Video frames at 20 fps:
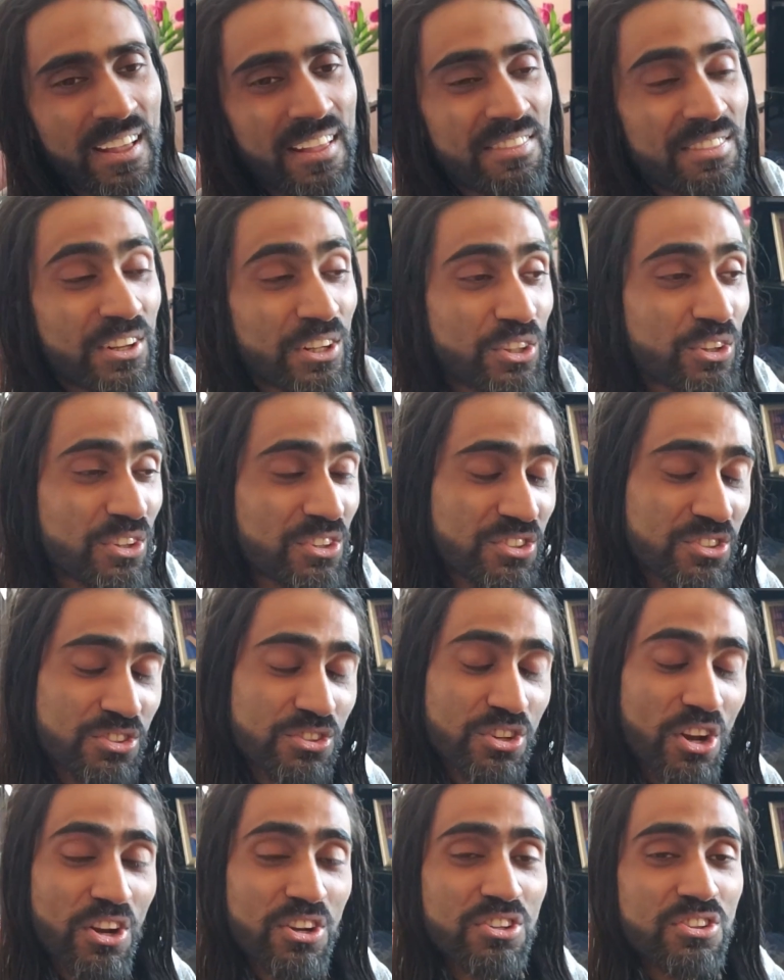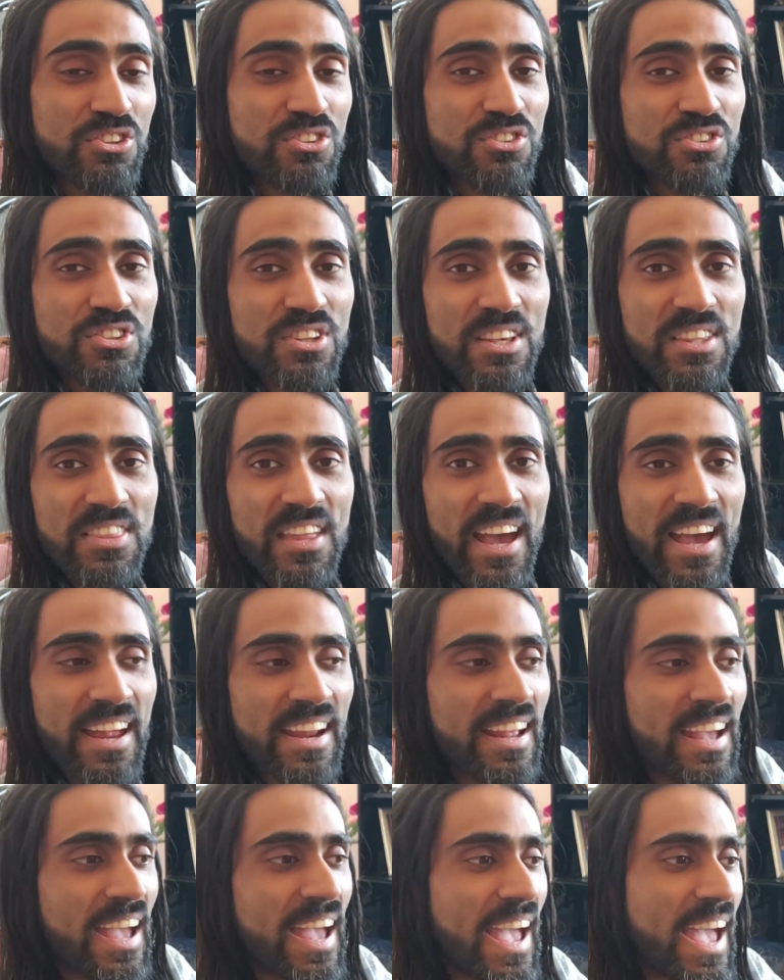They're going to start to see
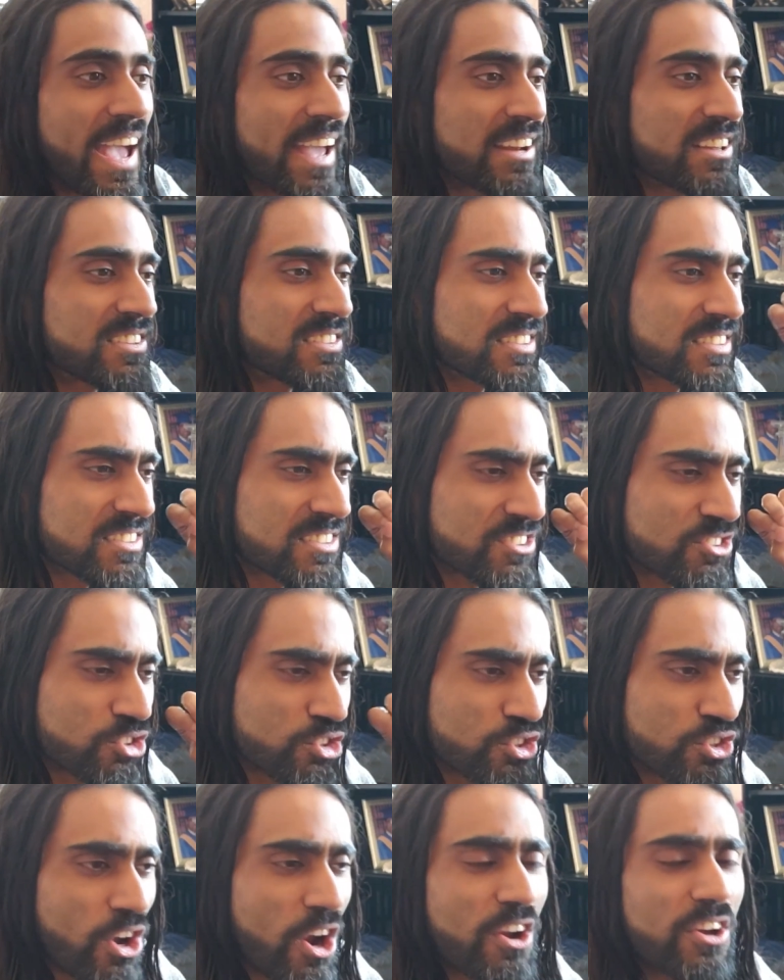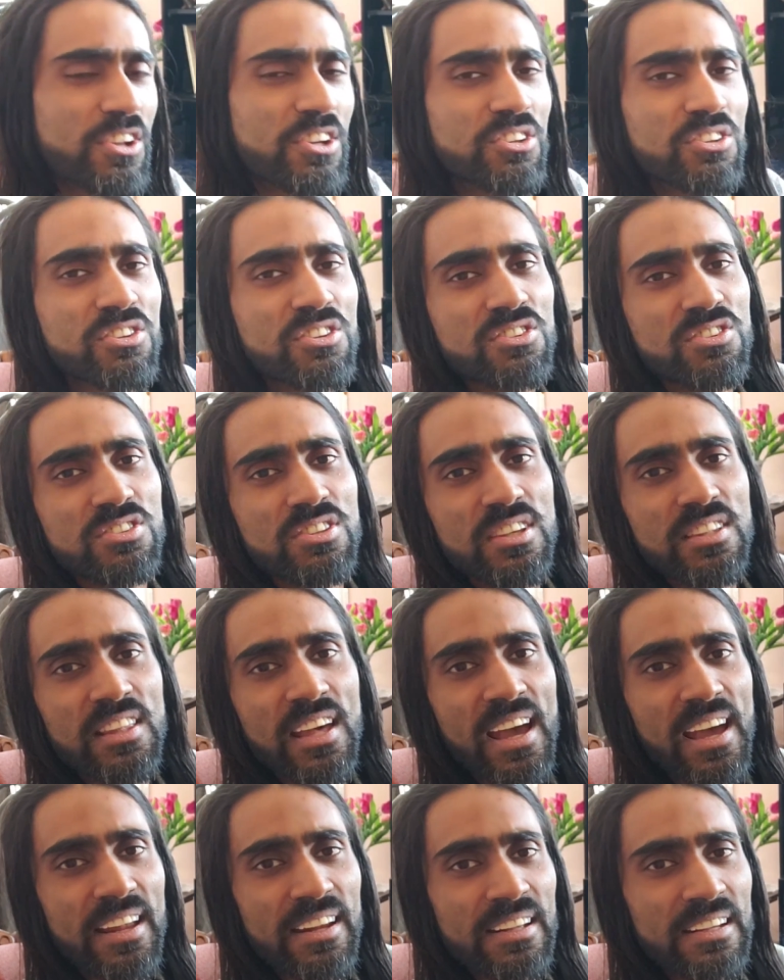that. And it's in starting to see
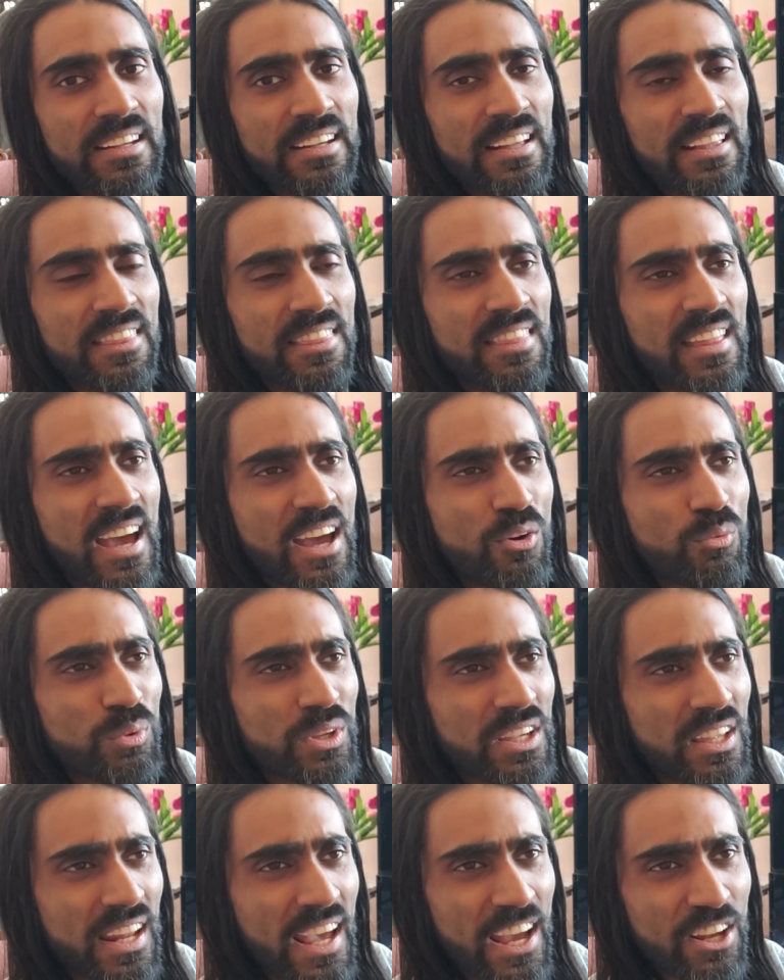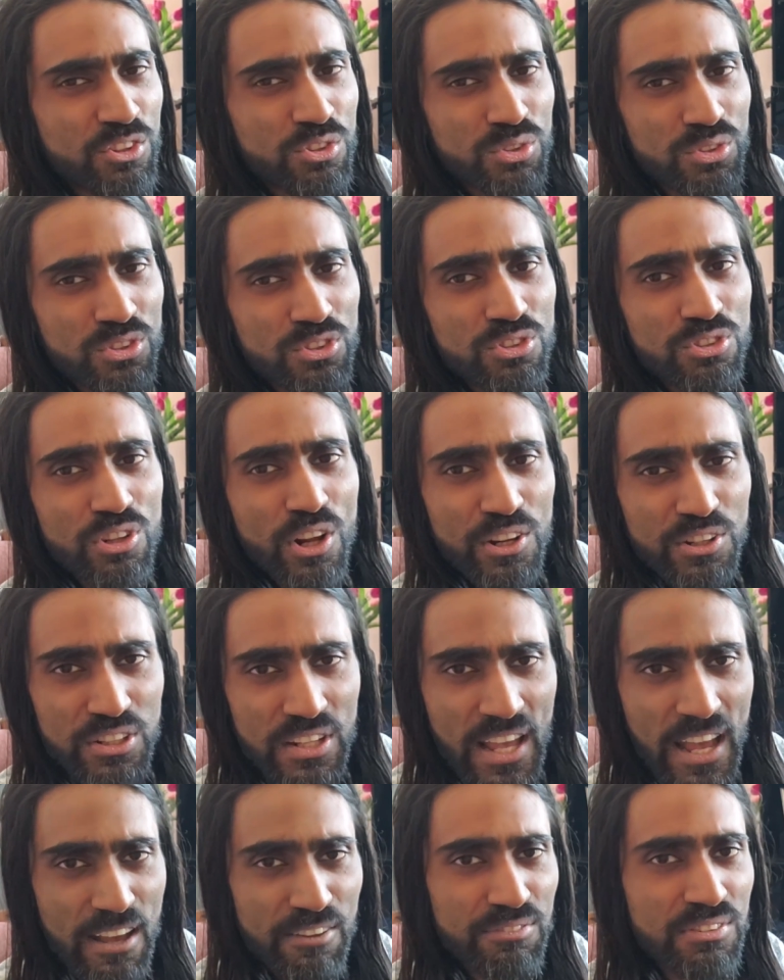that we can actually start
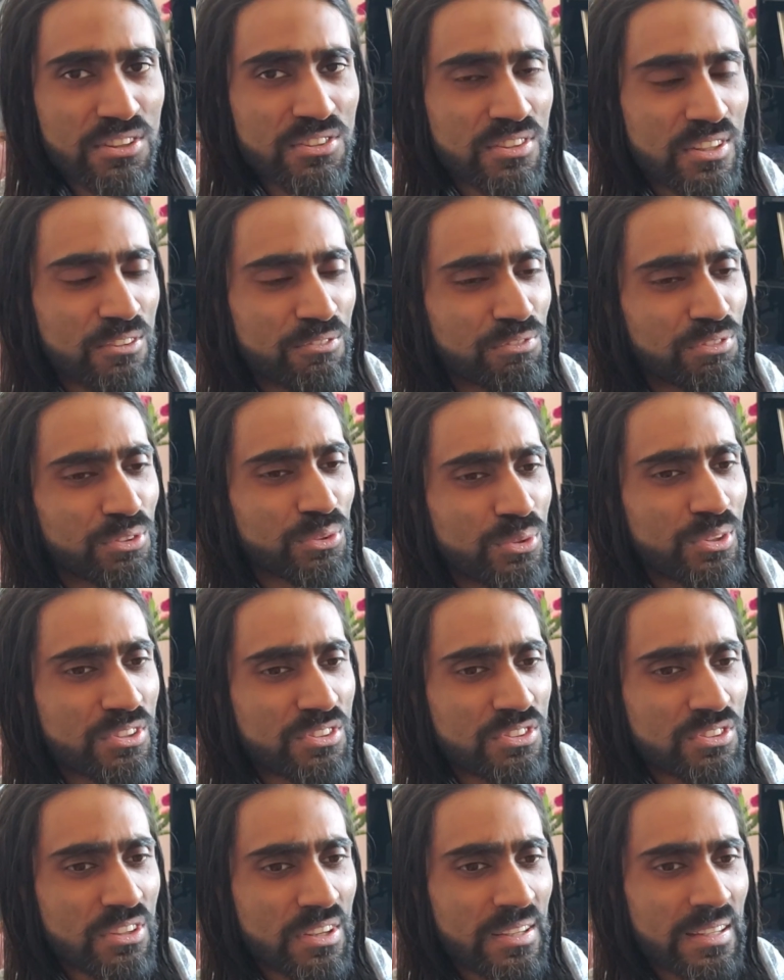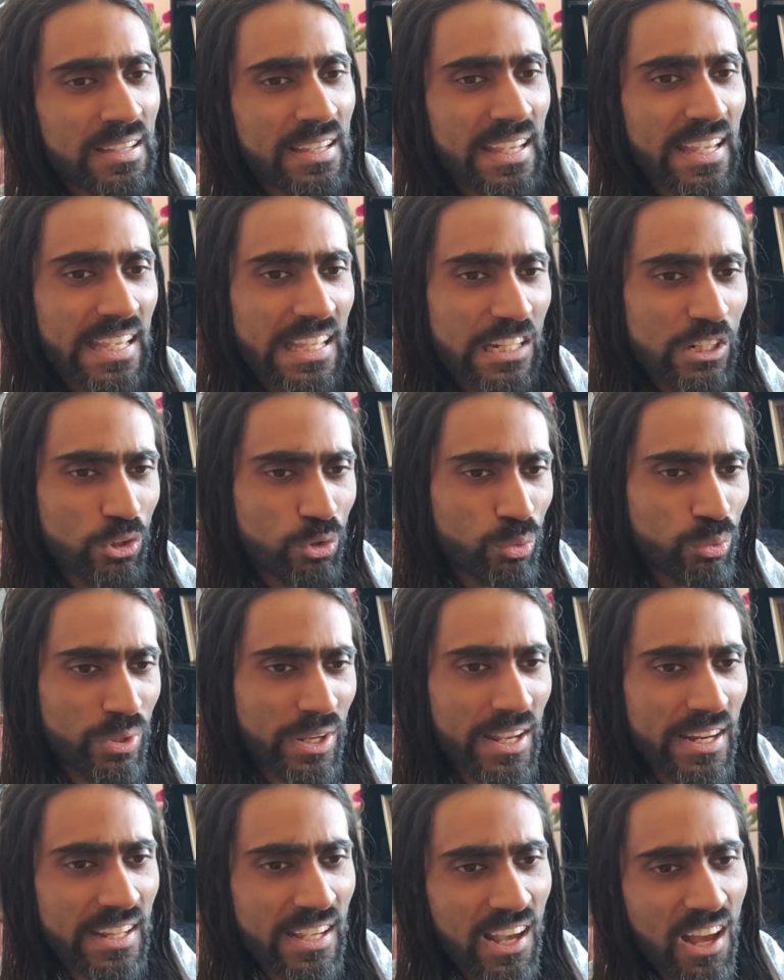to have this influence in
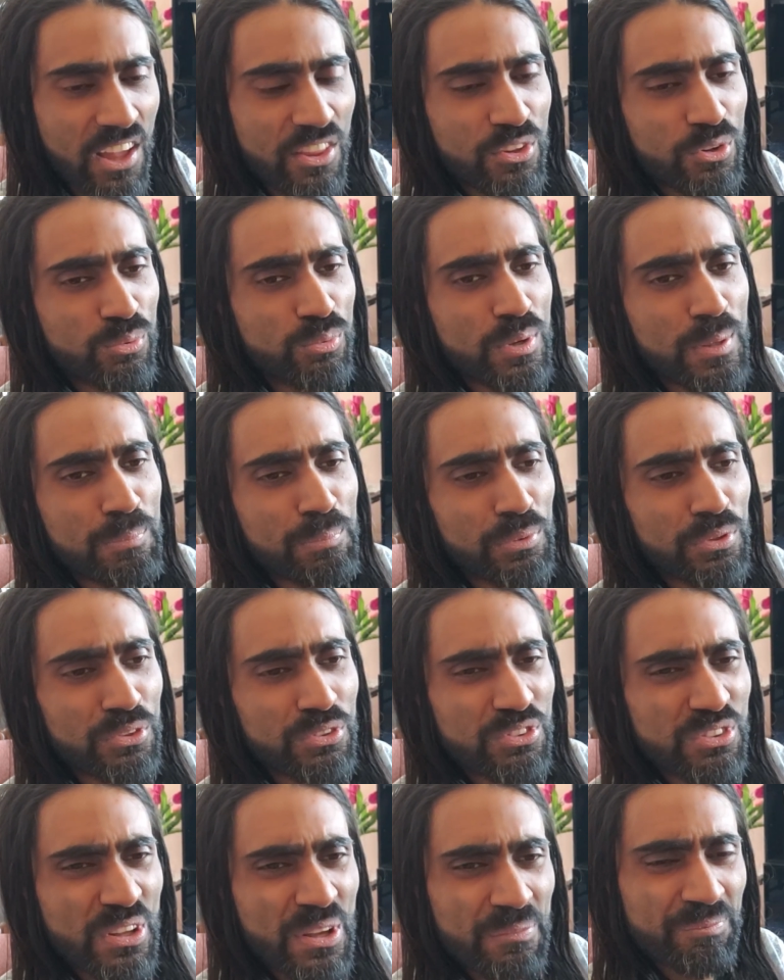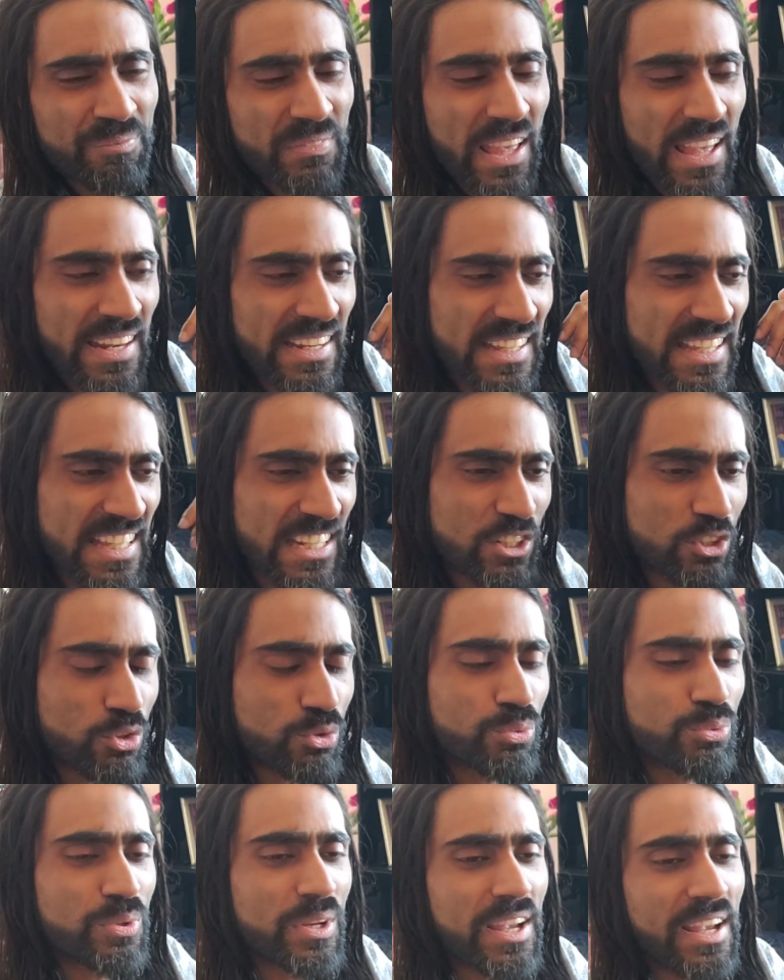creating other ripples and in
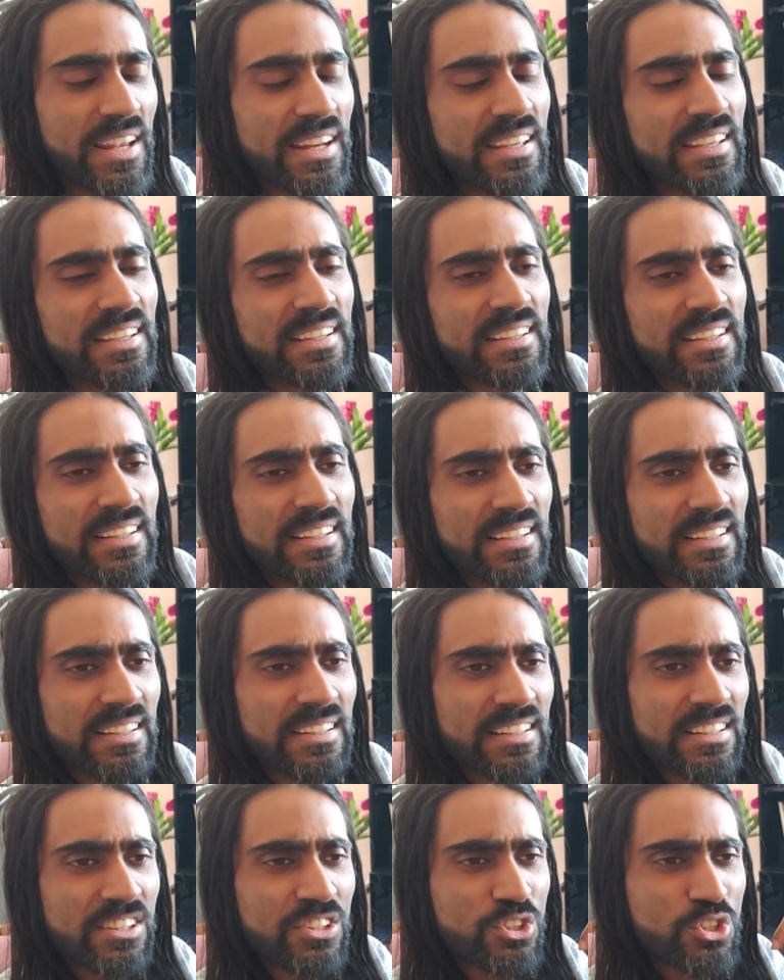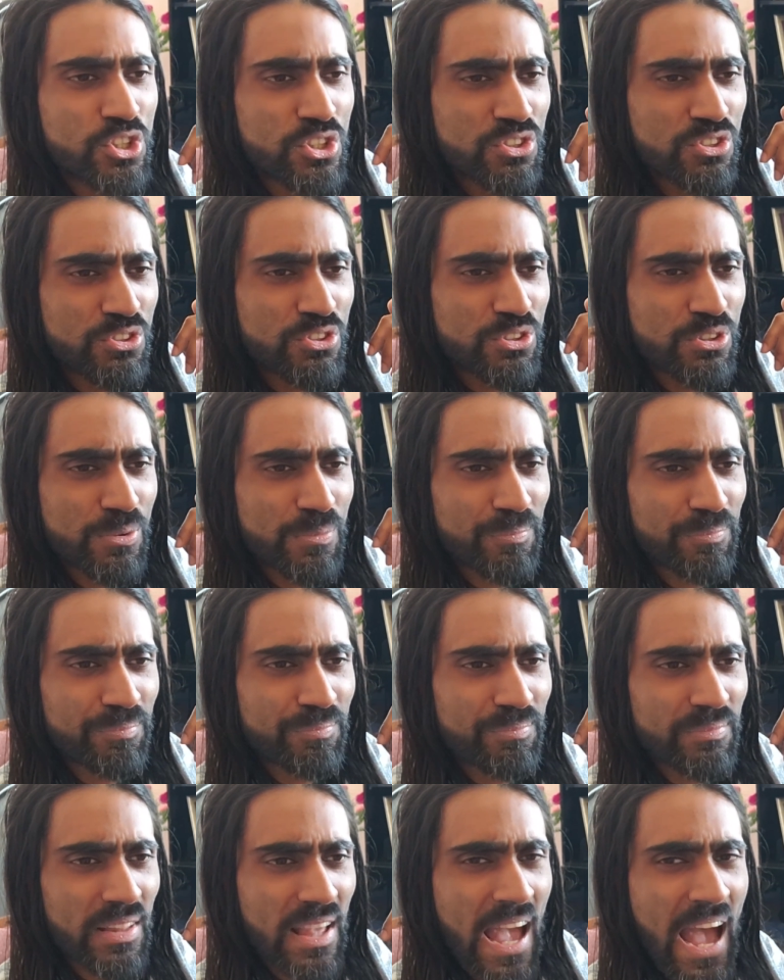creating just
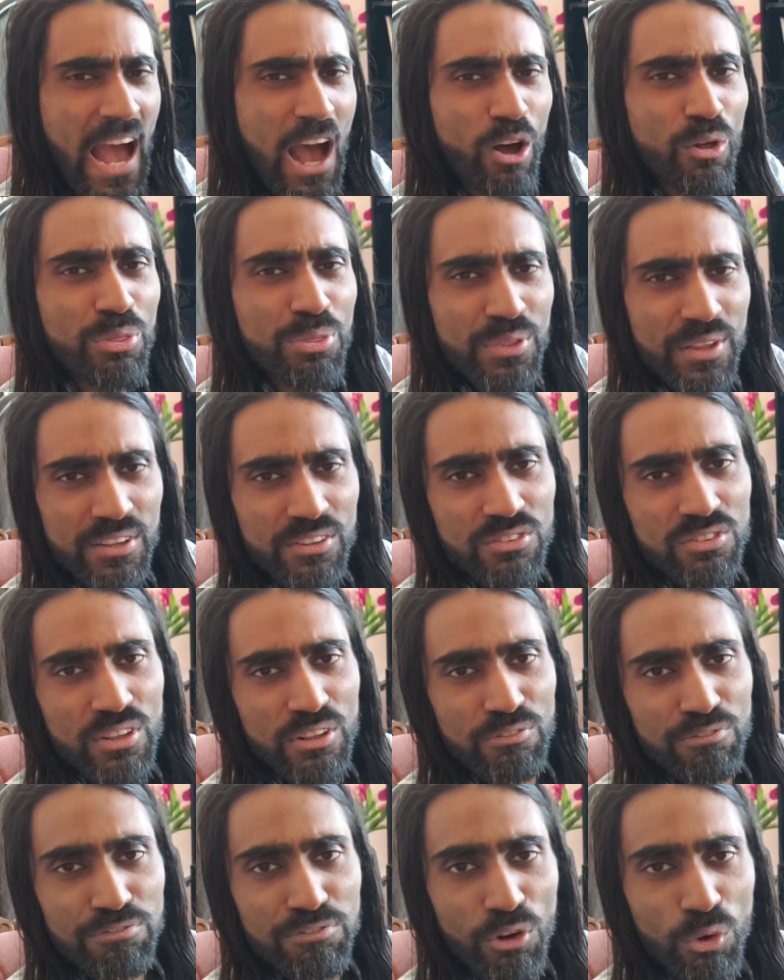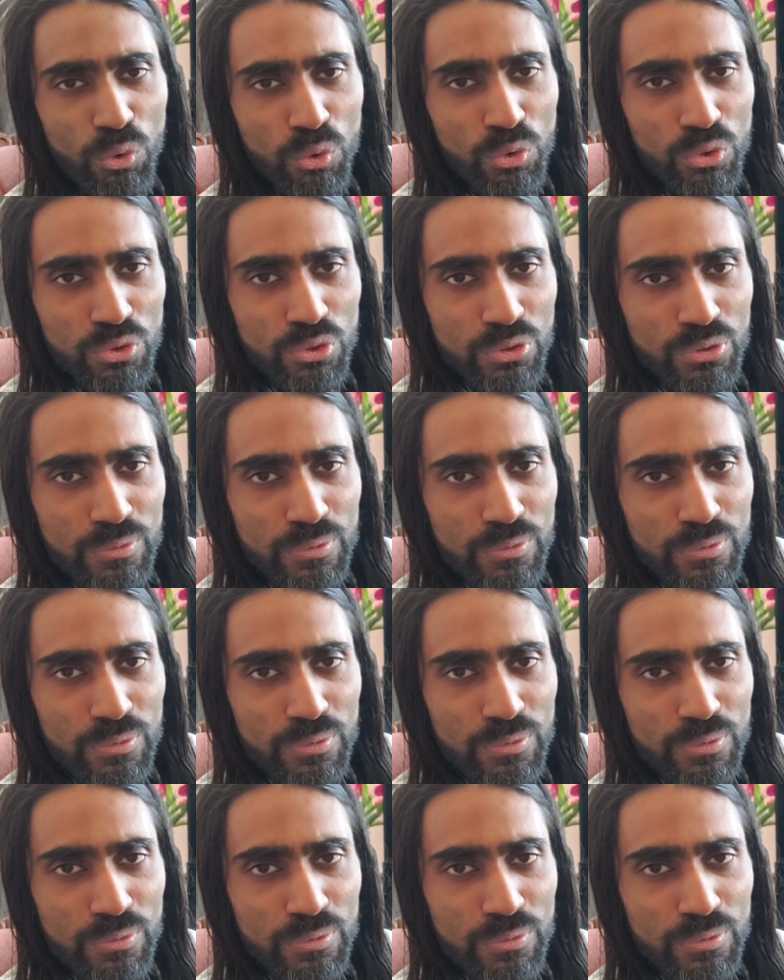how things unfold.